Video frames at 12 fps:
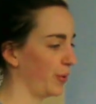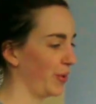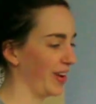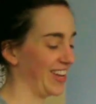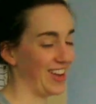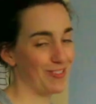
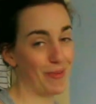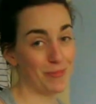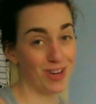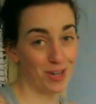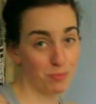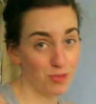Again,
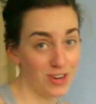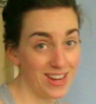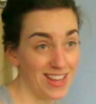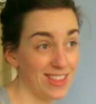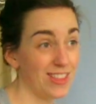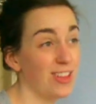remembering to
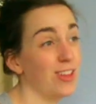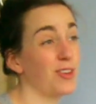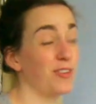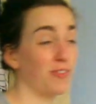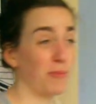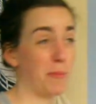breathe.
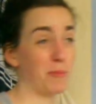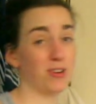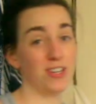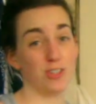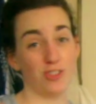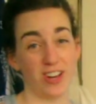Remembering
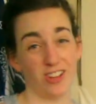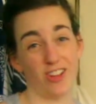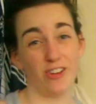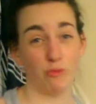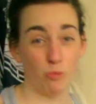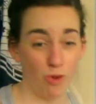to drink a lot
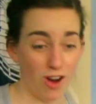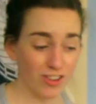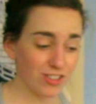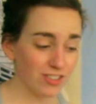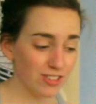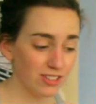of
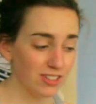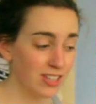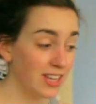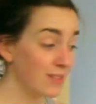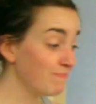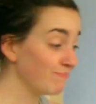water.
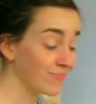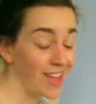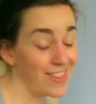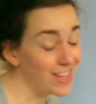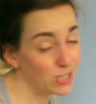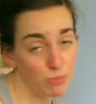
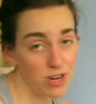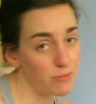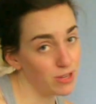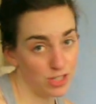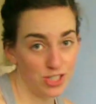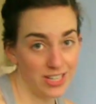And that's pretty
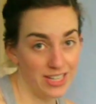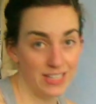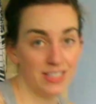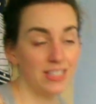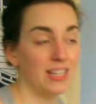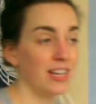much it.